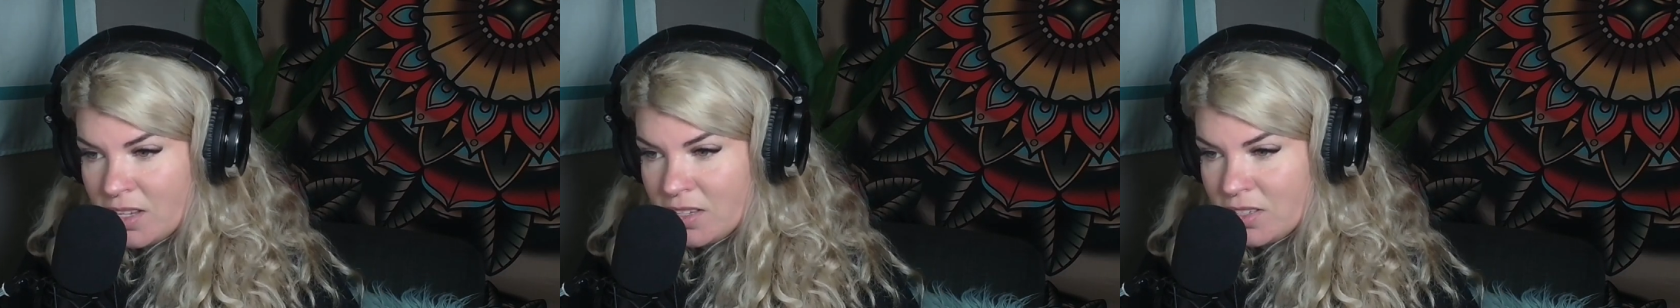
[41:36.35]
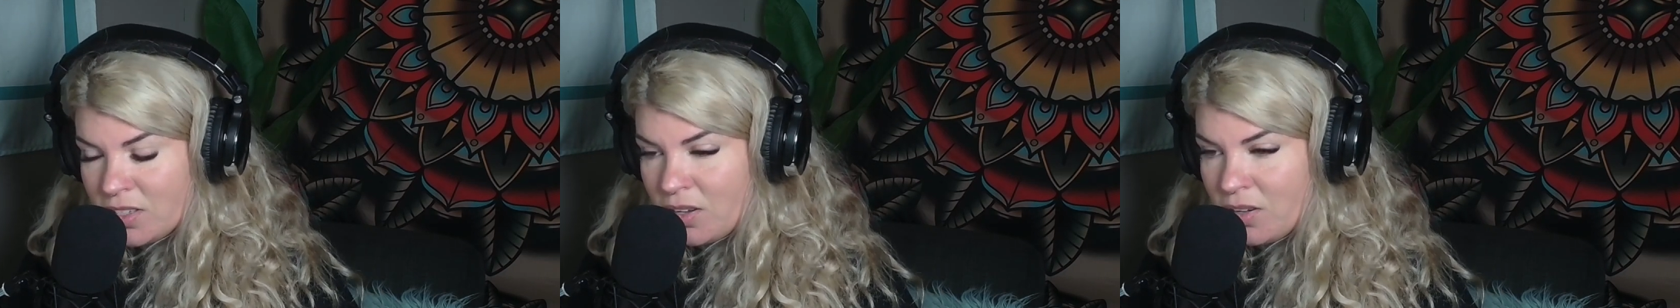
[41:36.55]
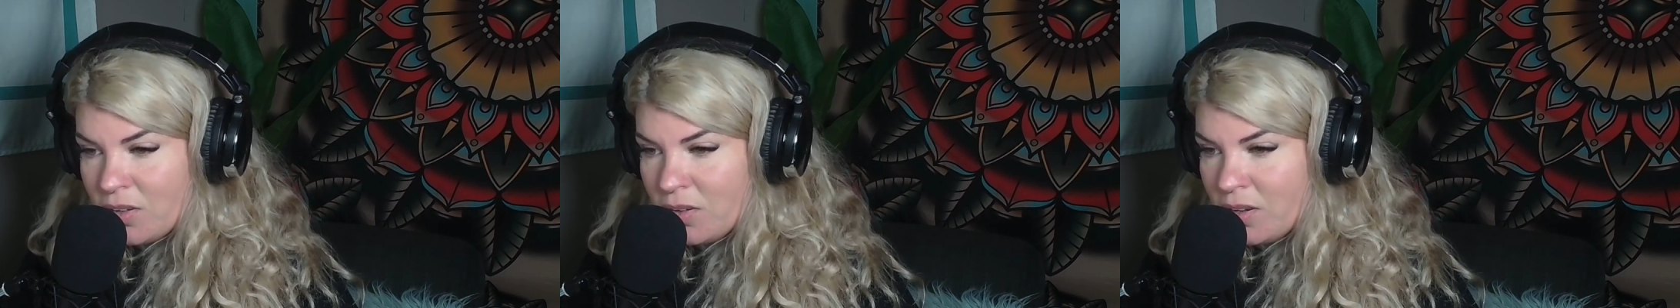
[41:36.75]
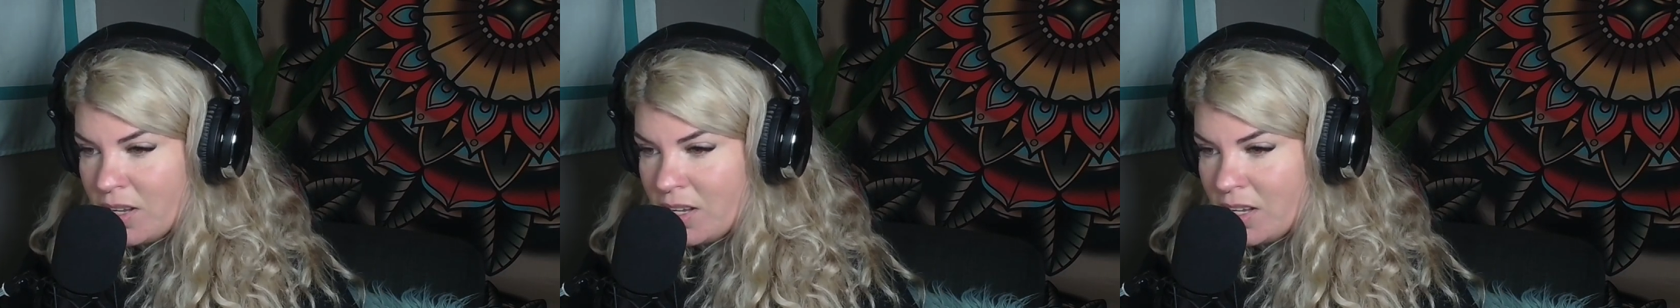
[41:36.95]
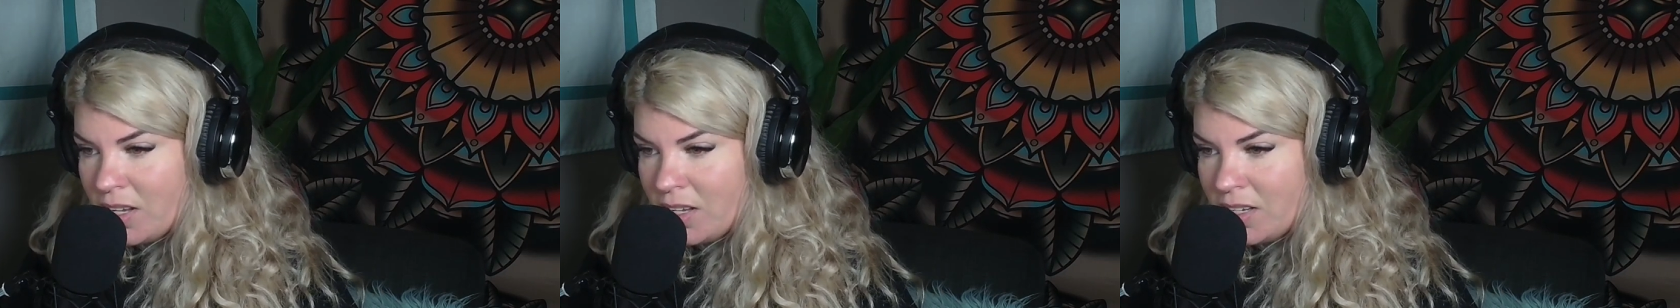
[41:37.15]
So
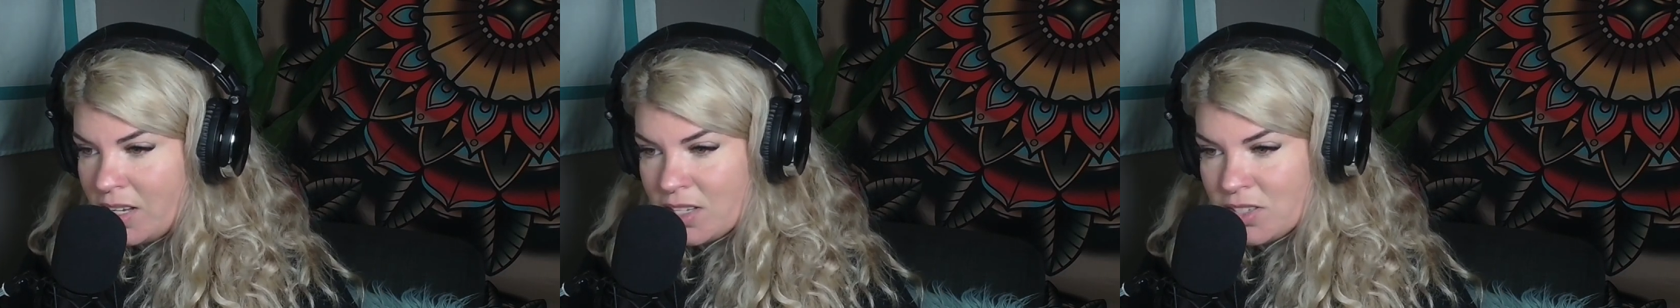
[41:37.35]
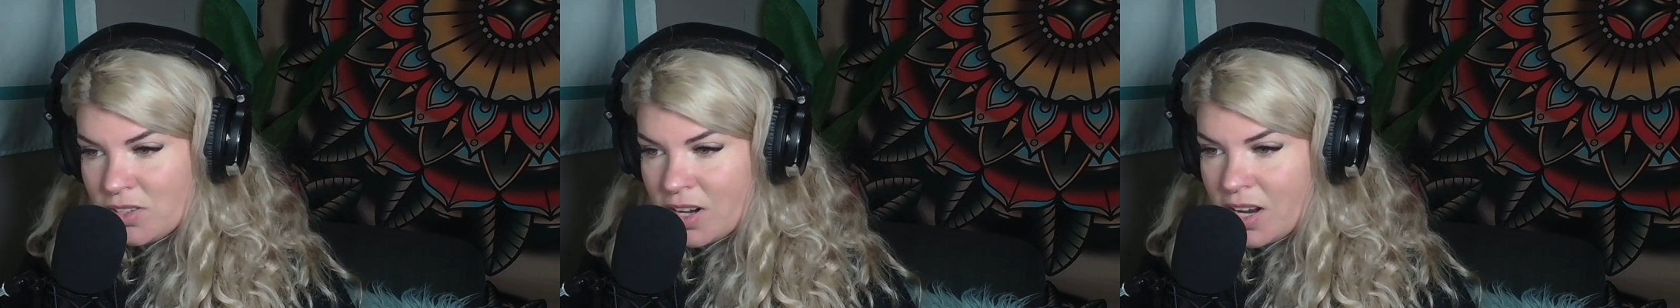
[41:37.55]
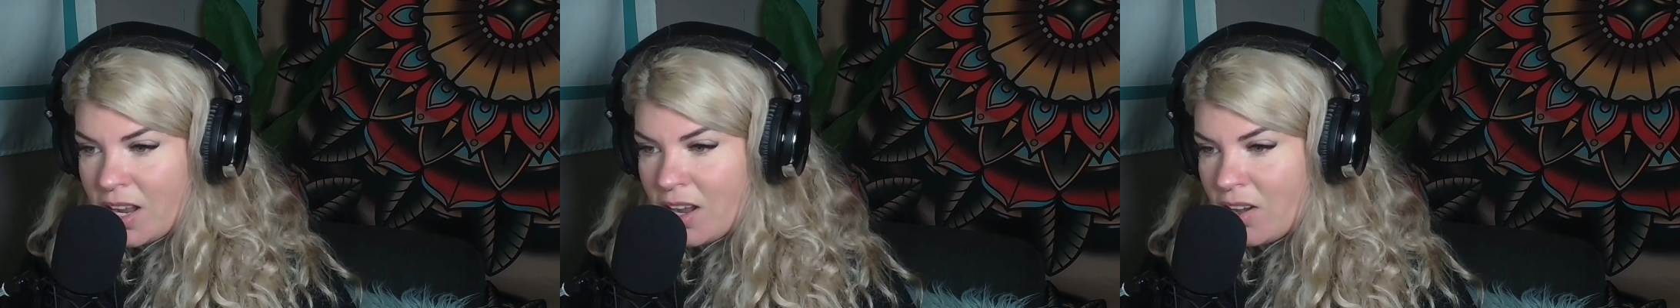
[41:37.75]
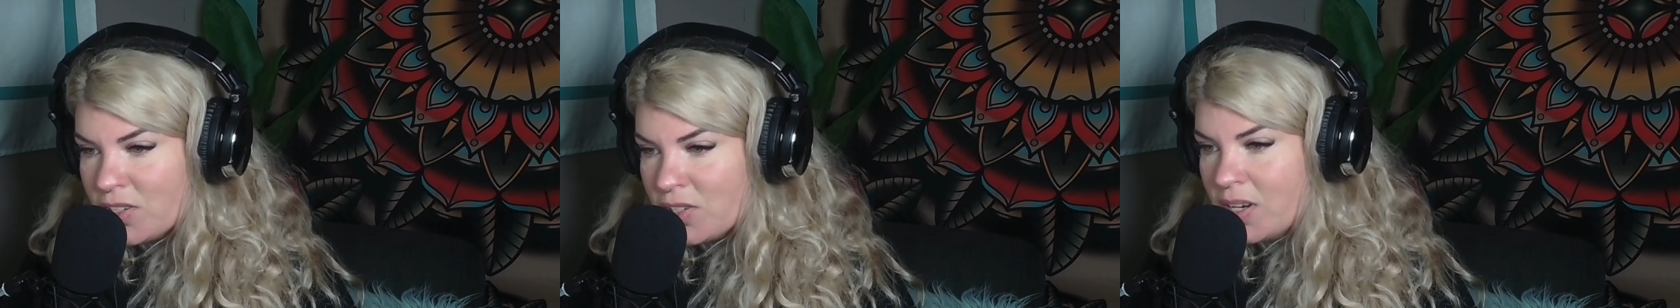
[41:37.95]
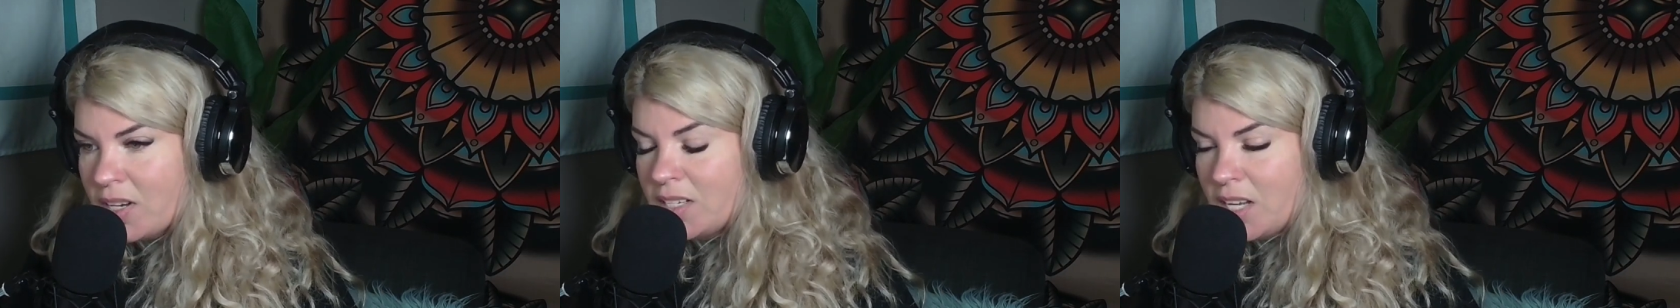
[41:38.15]
yesterday I
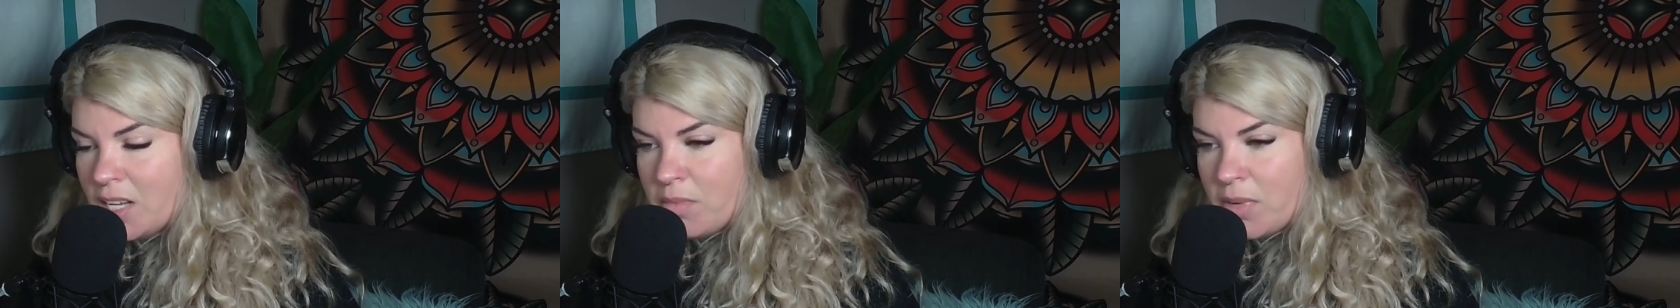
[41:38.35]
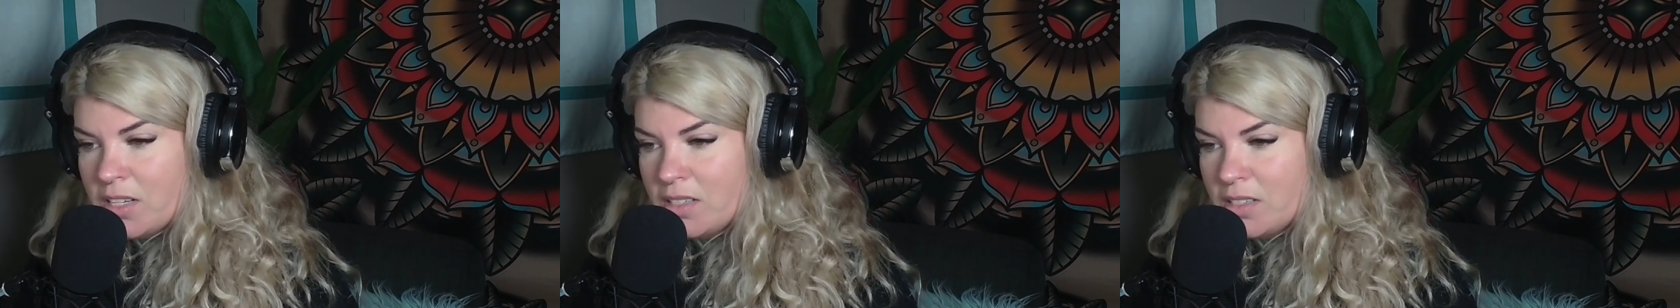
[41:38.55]
also had to take my